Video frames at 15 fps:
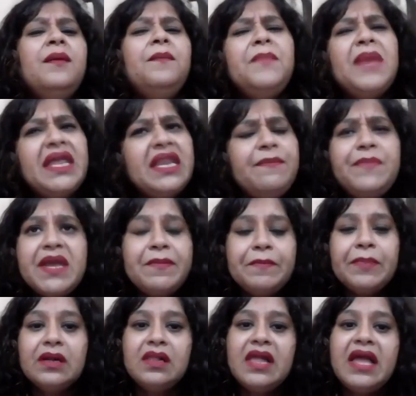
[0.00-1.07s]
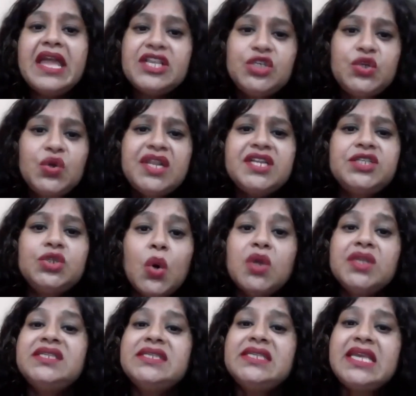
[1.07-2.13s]
Many people actually
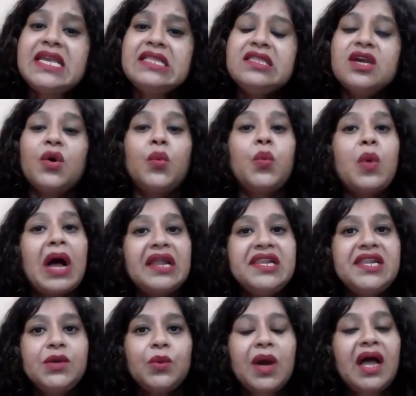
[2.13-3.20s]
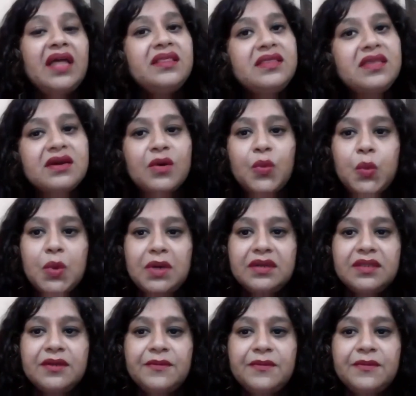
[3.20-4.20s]
don't see their value and their worth.